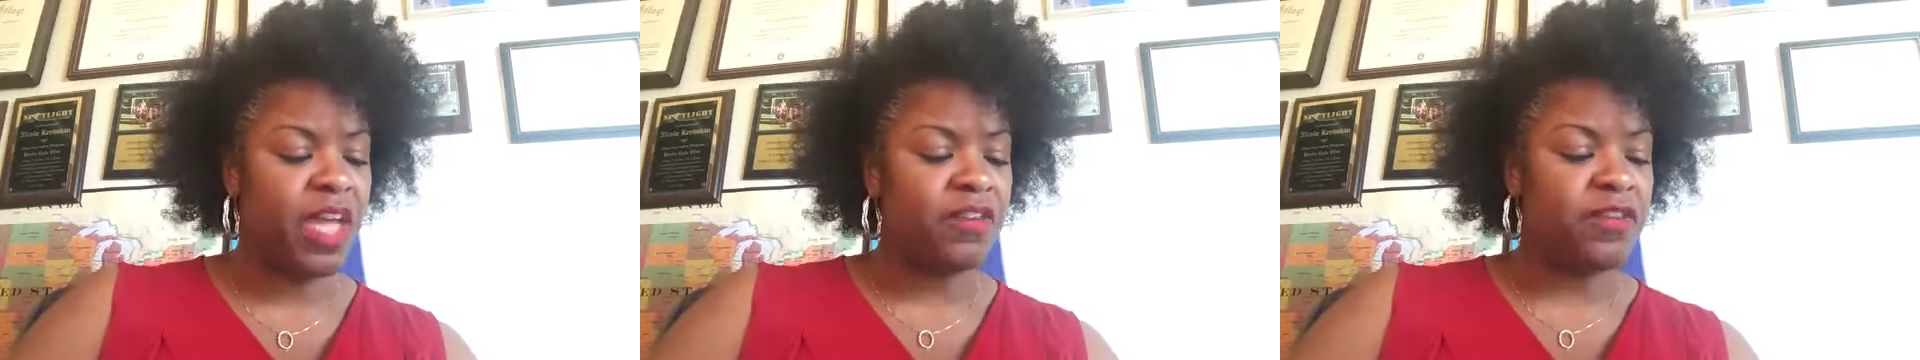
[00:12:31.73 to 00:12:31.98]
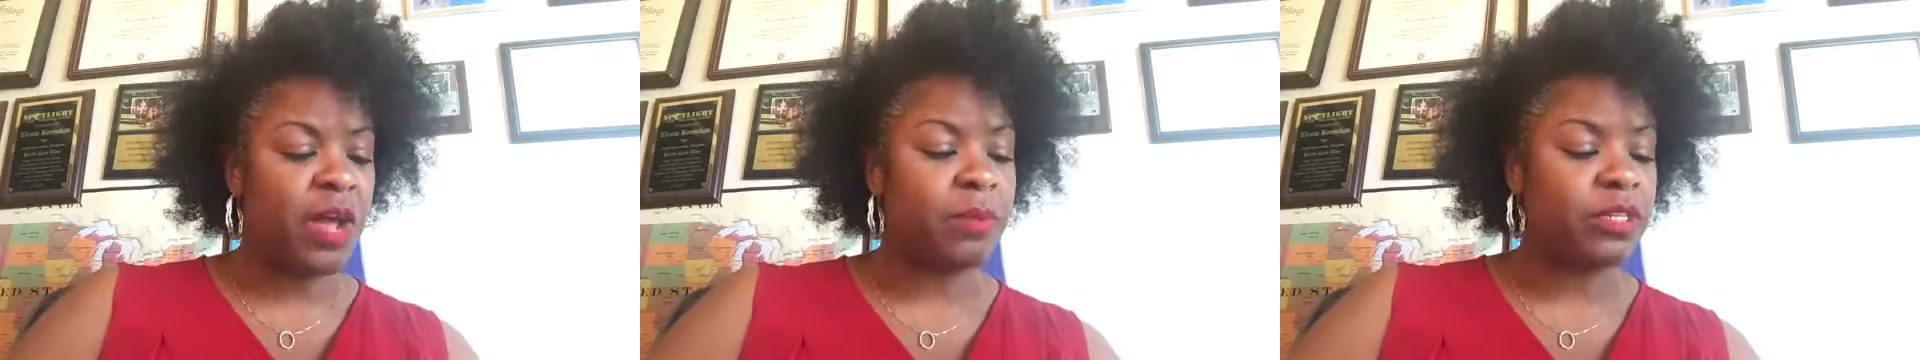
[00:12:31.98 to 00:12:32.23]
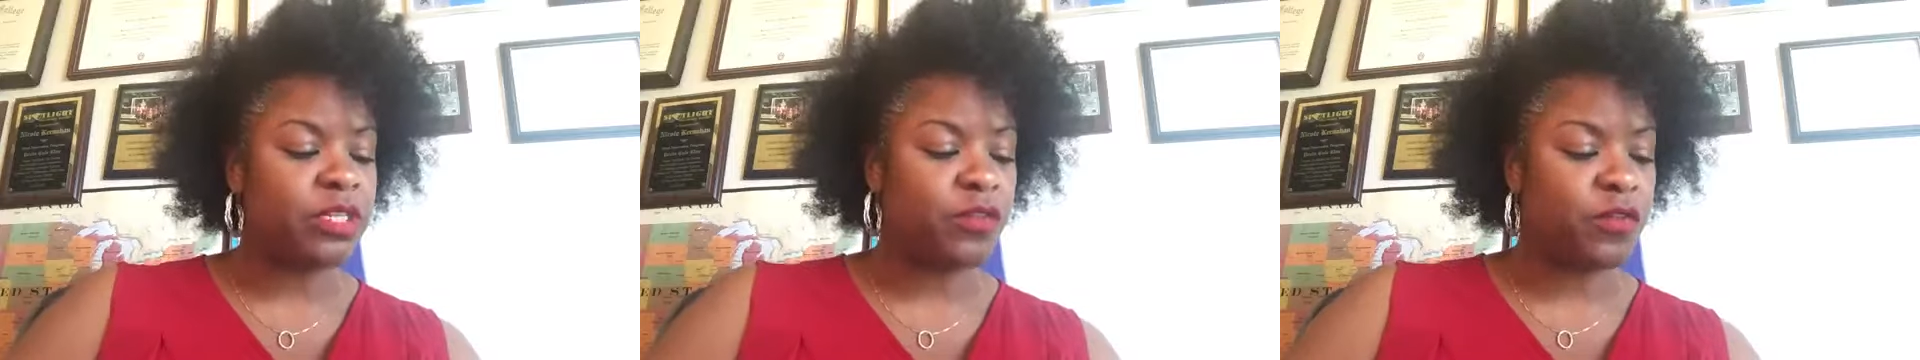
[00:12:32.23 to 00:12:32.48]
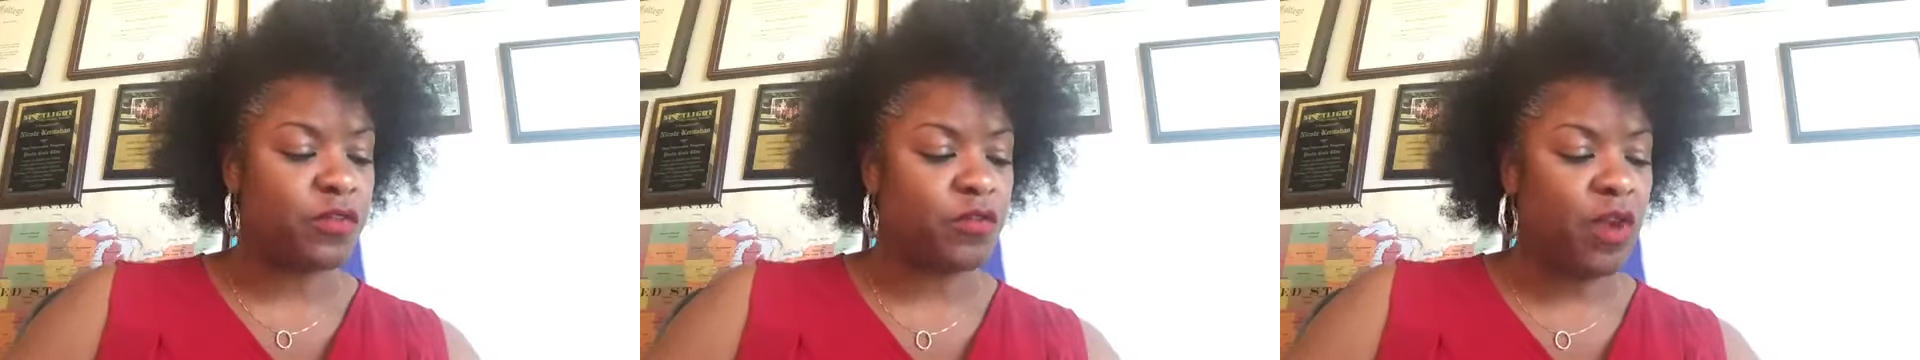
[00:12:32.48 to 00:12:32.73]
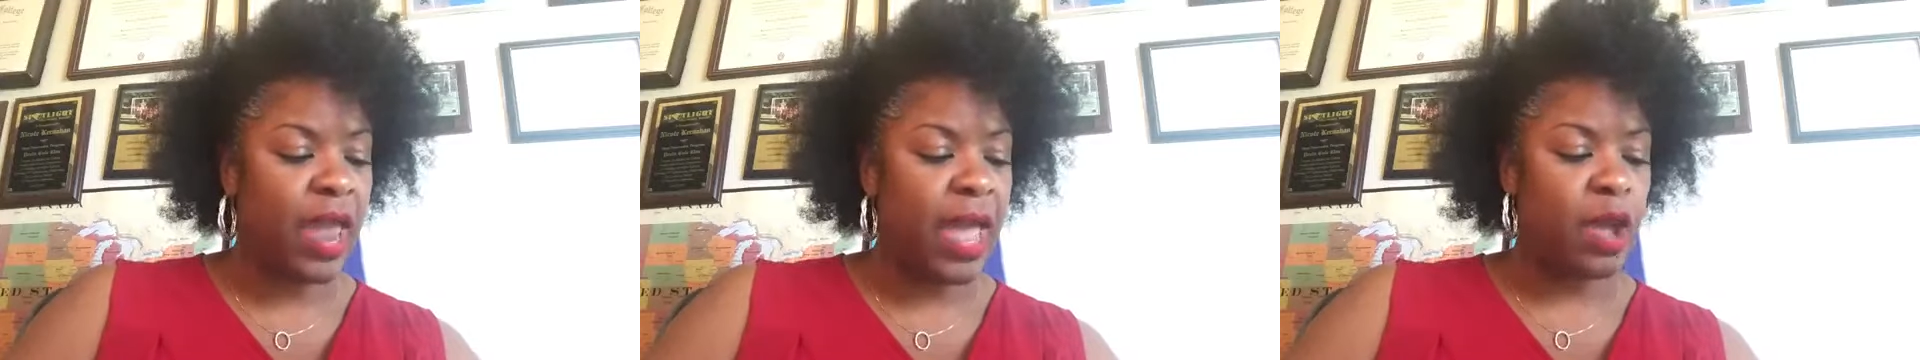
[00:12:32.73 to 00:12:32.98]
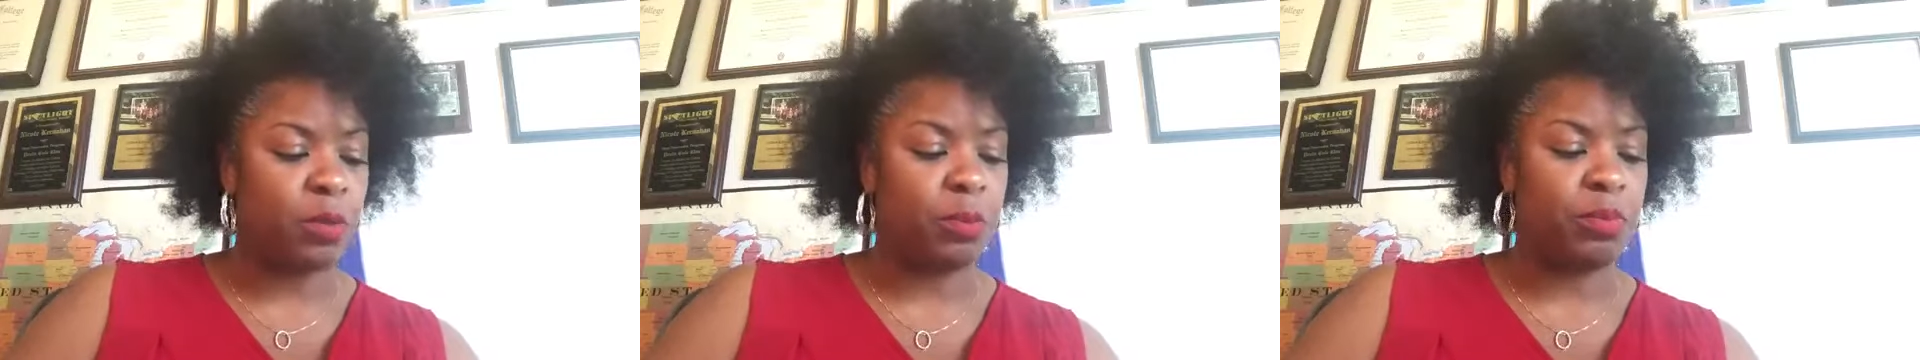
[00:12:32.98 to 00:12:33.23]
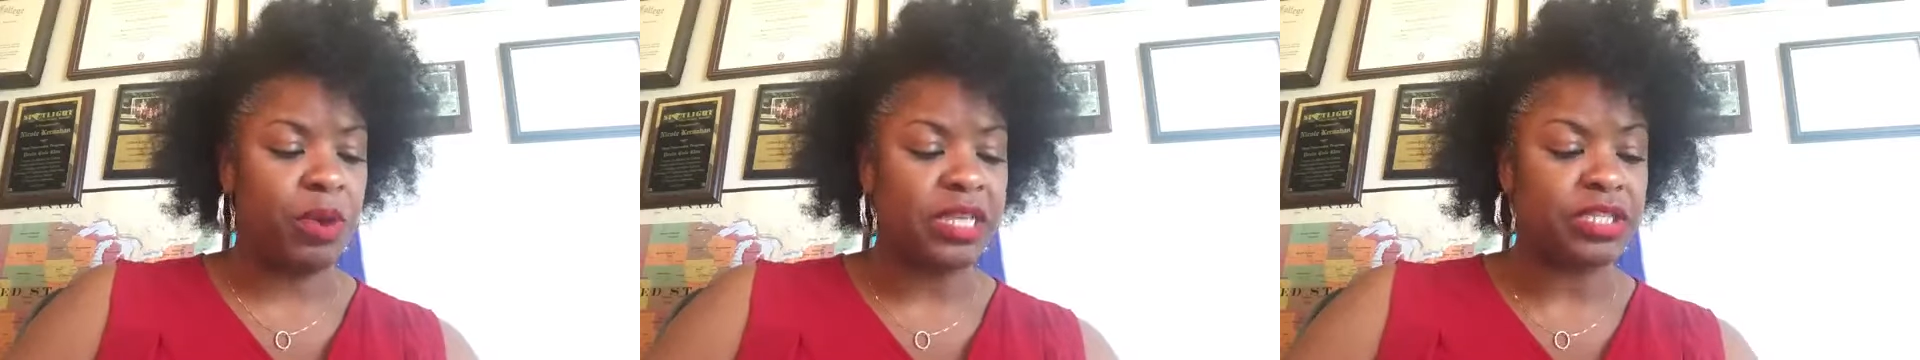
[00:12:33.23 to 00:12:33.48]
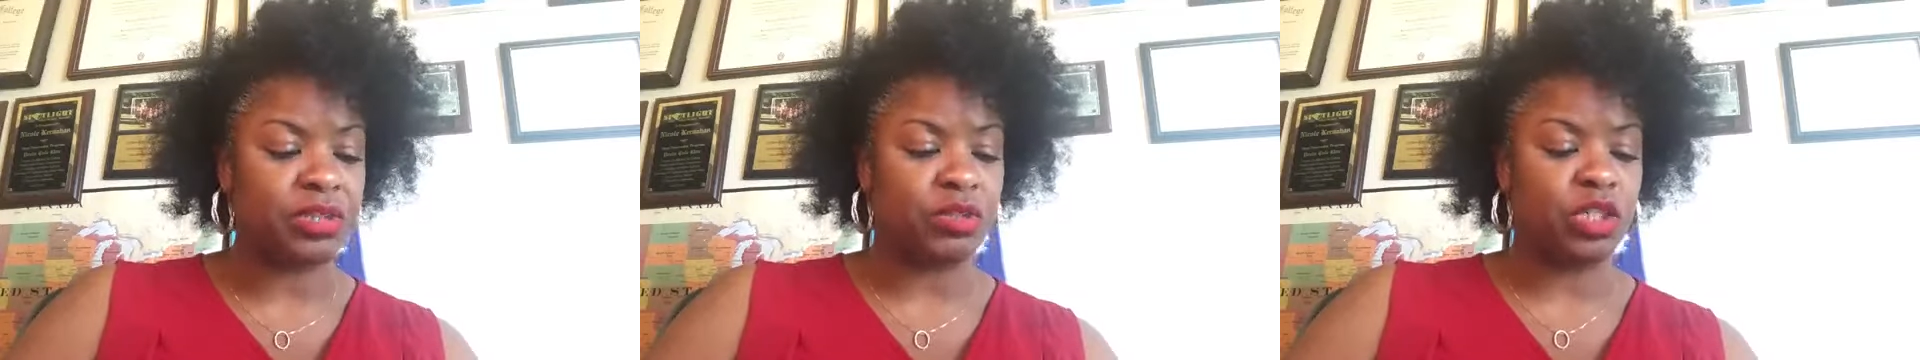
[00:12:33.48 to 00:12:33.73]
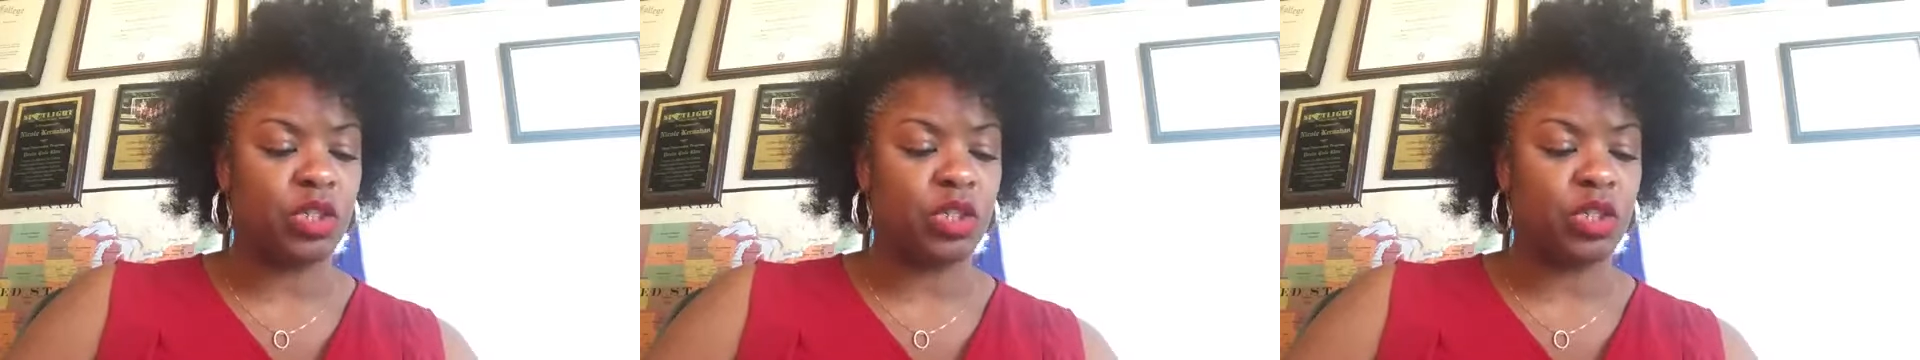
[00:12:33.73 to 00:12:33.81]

Velma's frown pretzel